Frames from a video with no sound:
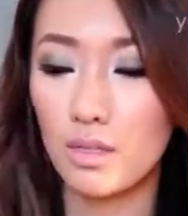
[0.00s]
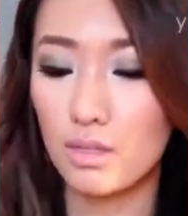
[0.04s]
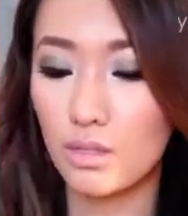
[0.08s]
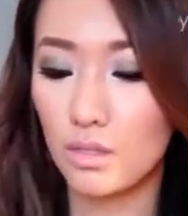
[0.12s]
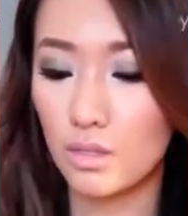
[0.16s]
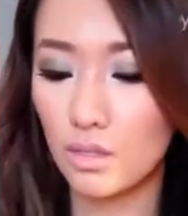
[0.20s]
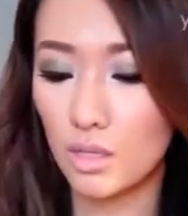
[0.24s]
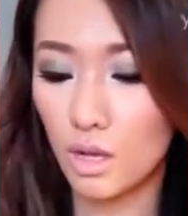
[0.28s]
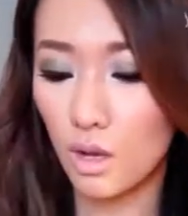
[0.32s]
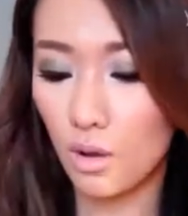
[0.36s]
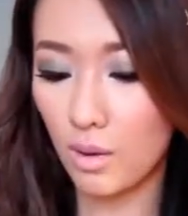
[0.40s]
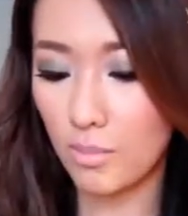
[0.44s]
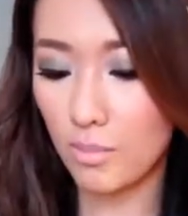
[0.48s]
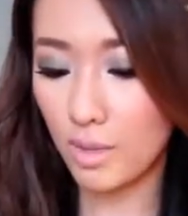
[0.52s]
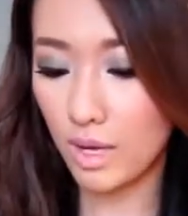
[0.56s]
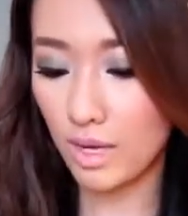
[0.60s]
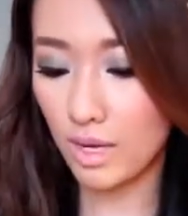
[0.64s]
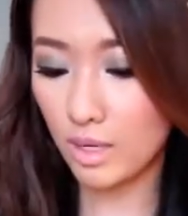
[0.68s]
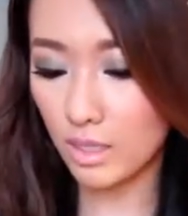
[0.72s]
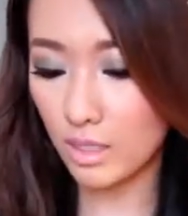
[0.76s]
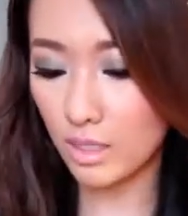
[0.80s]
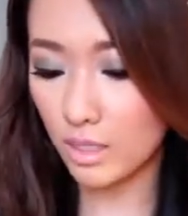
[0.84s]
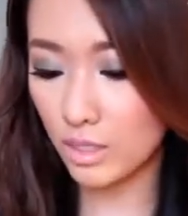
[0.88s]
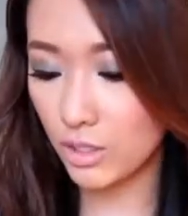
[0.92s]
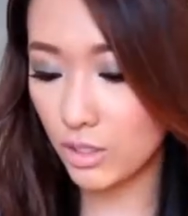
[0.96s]
So I'm
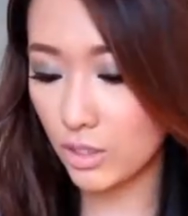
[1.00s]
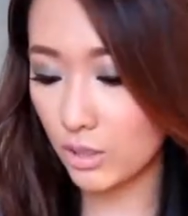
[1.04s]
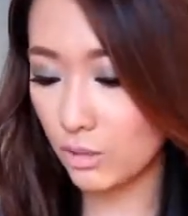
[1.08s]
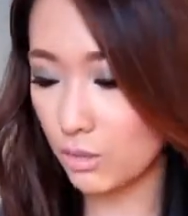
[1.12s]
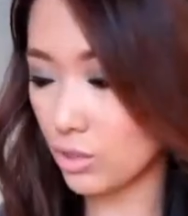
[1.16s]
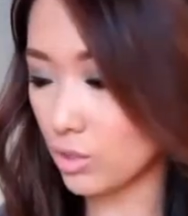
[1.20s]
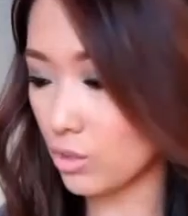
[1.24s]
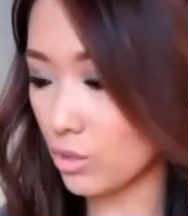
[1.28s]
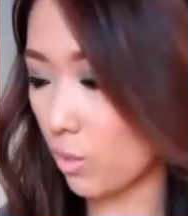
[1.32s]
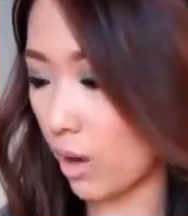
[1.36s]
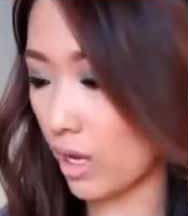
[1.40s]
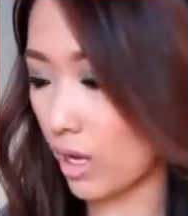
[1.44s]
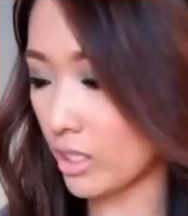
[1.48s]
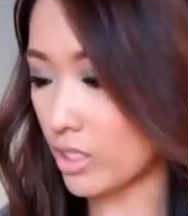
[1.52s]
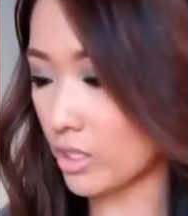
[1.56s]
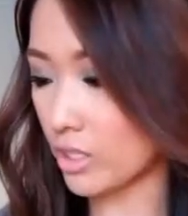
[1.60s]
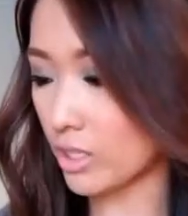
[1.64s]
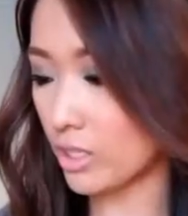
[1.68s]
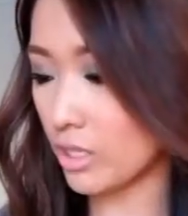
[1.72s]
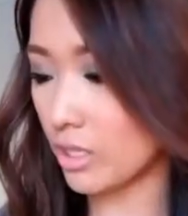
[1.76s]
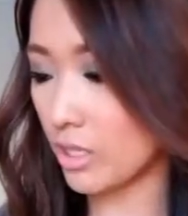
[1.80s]
not going to do swatches.